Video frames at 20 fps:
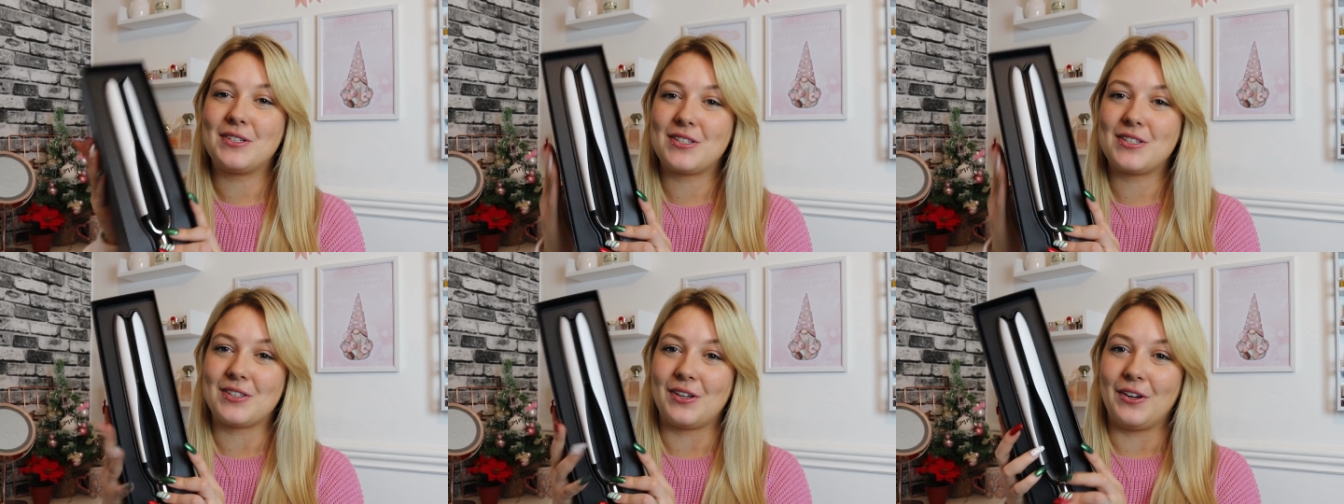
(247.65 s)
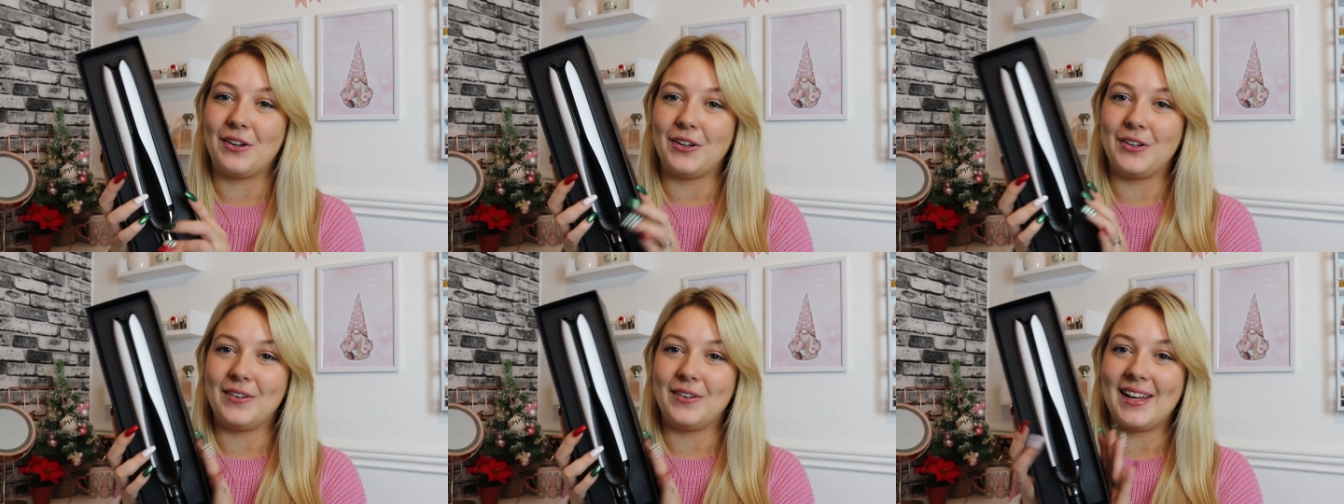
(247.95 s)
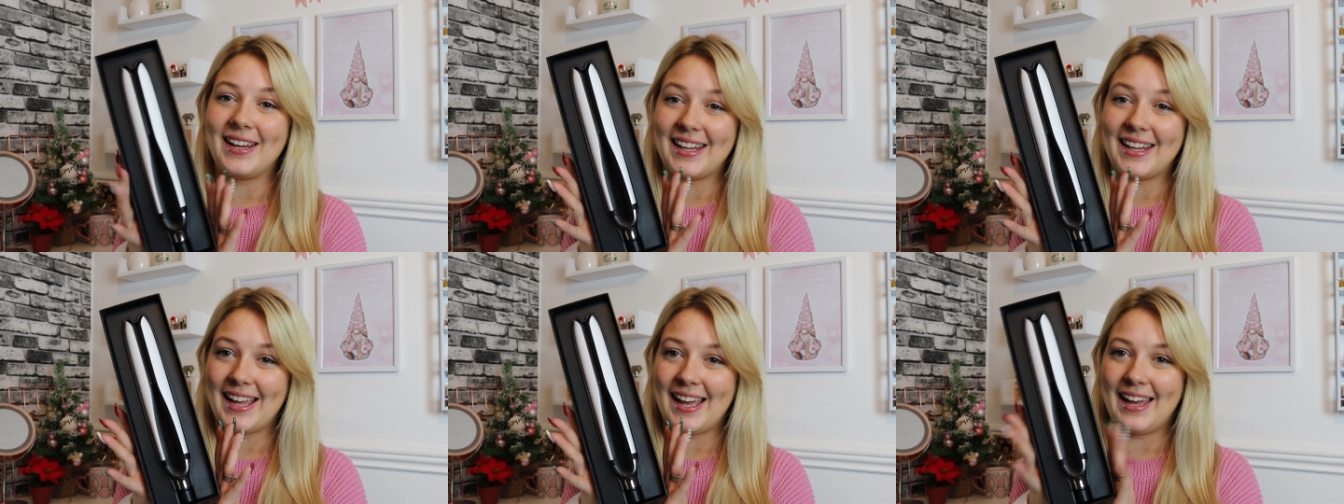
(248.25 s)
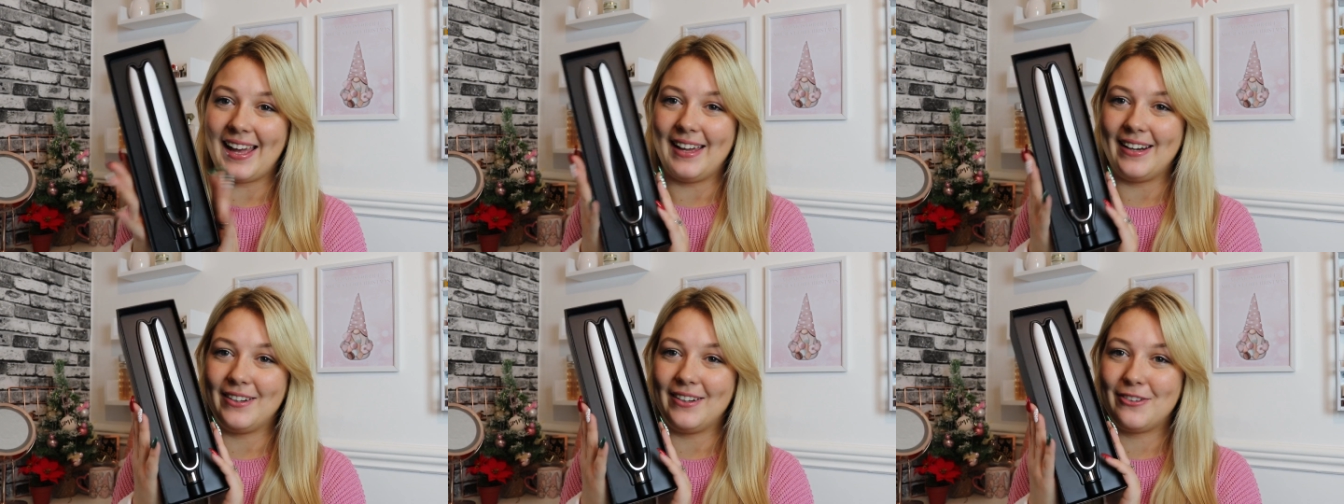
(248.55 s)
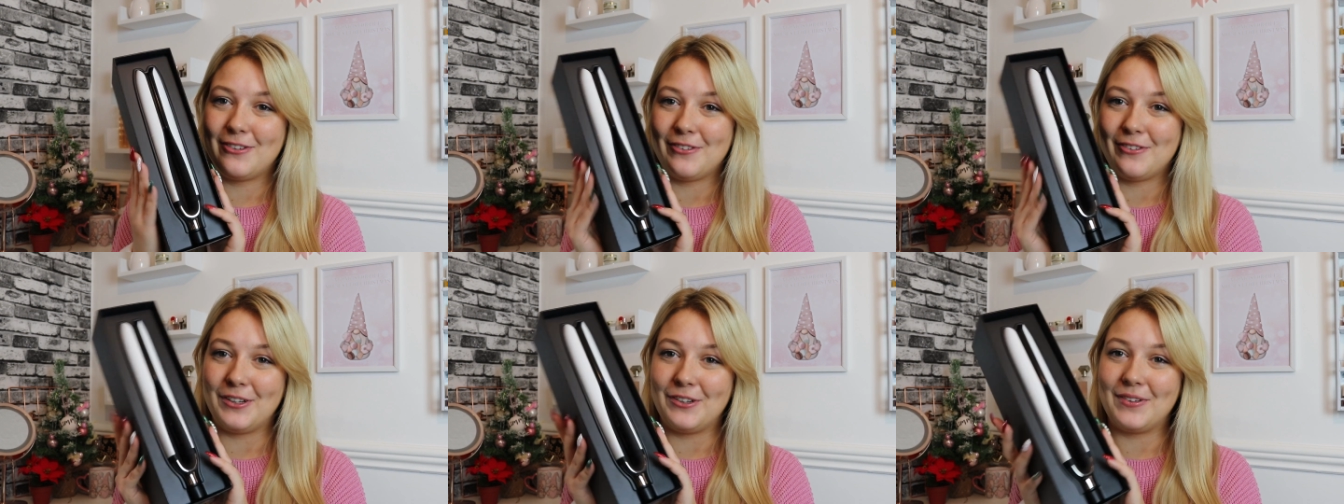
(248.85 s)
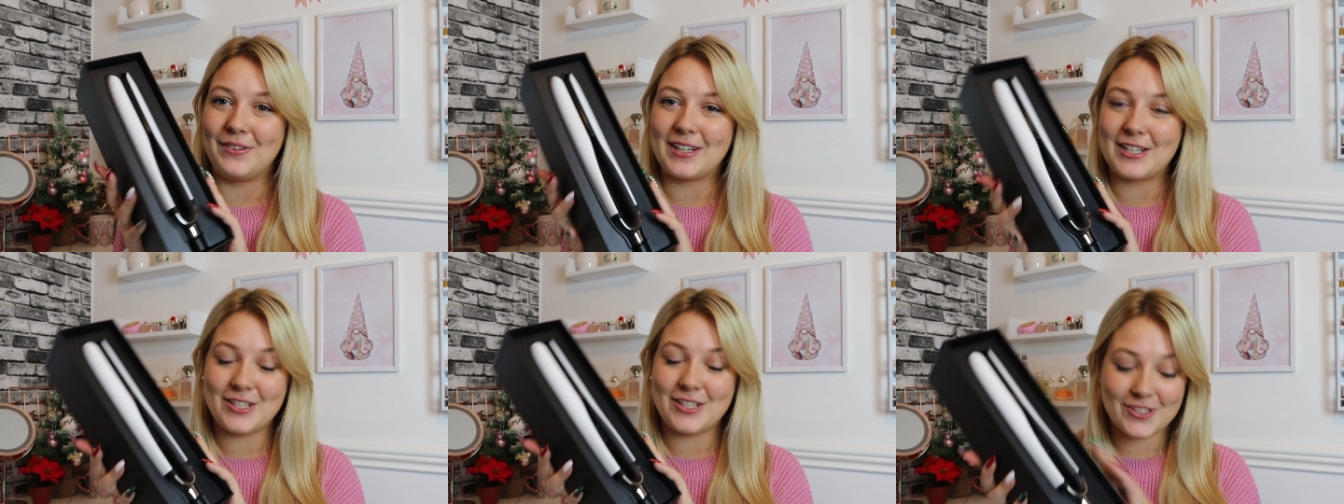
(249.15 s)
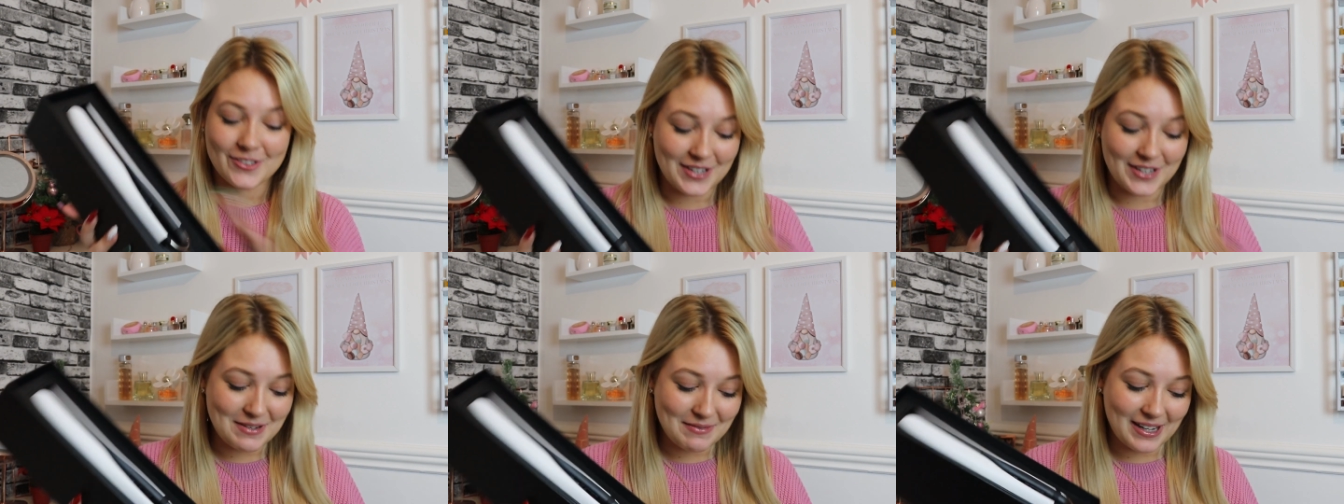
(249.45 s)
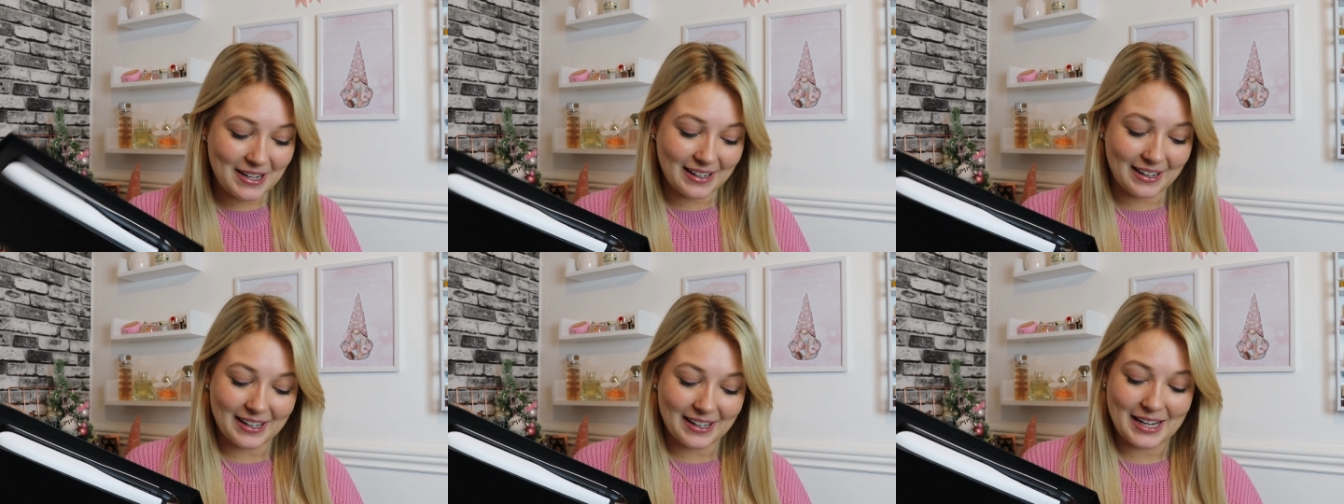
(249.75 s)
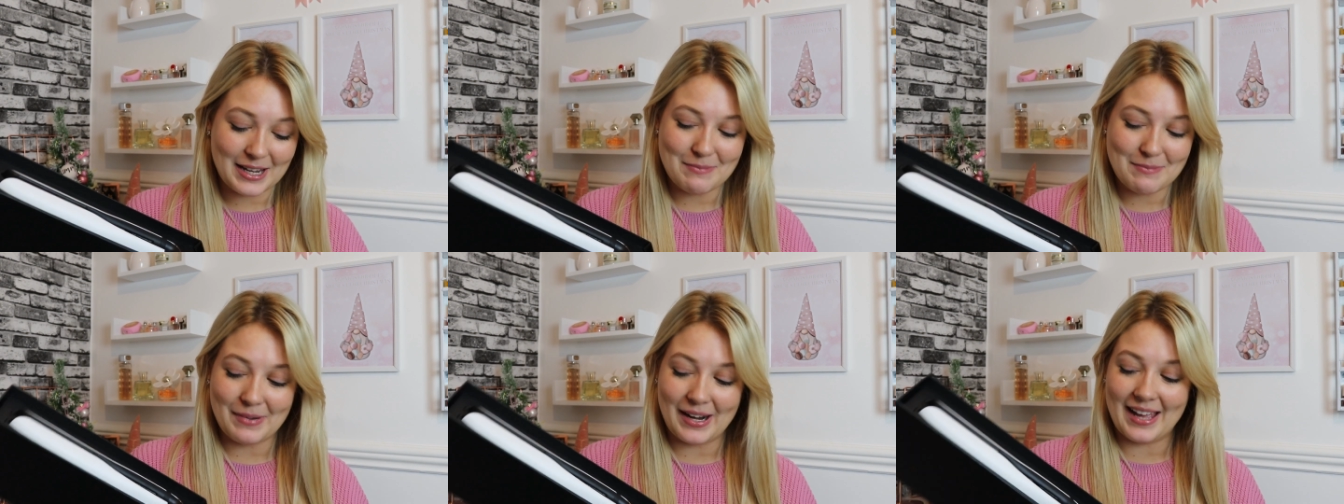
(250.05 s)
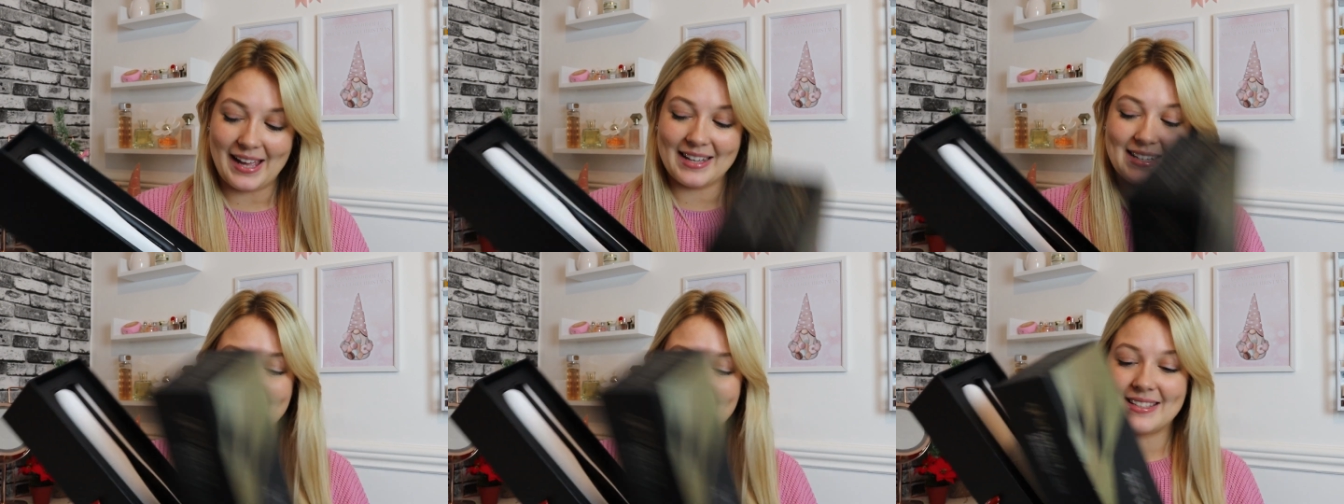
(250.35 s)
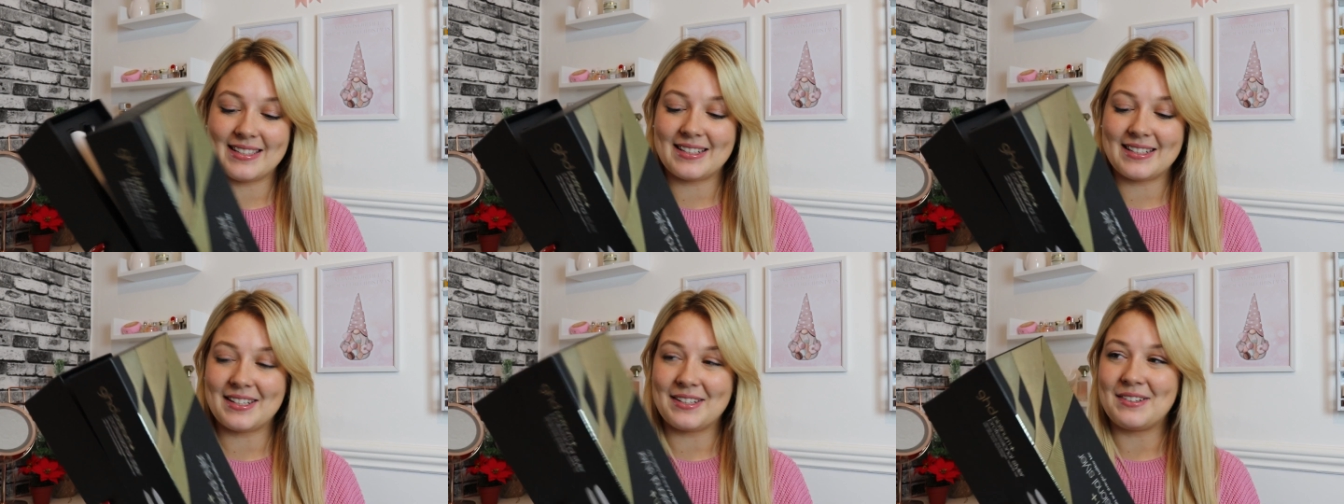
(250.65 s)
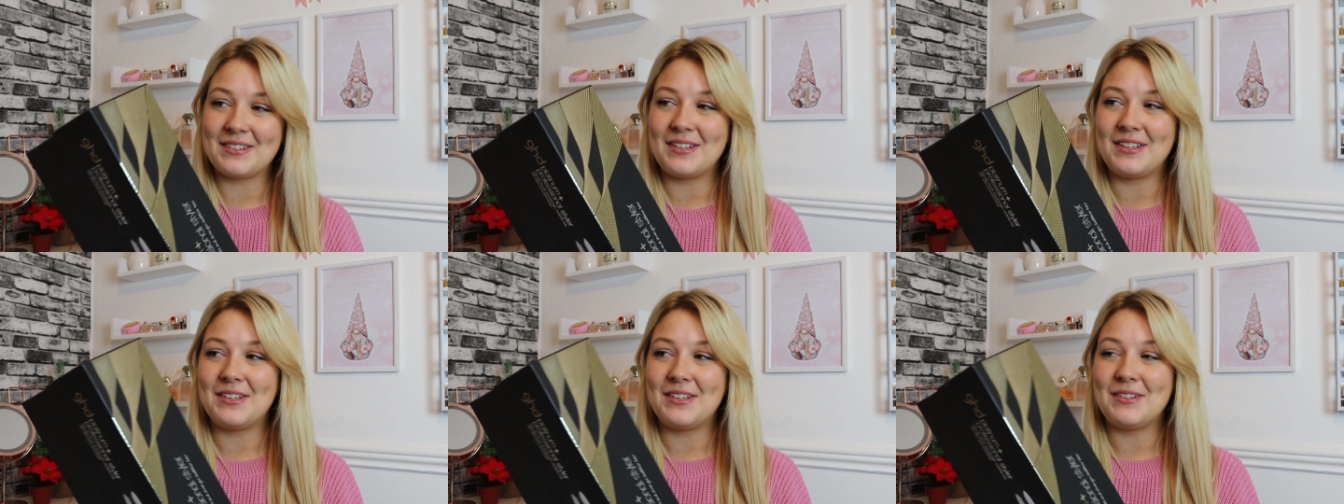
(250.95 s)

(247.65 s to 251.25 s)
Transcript: So again, feel extremely lucky and blessed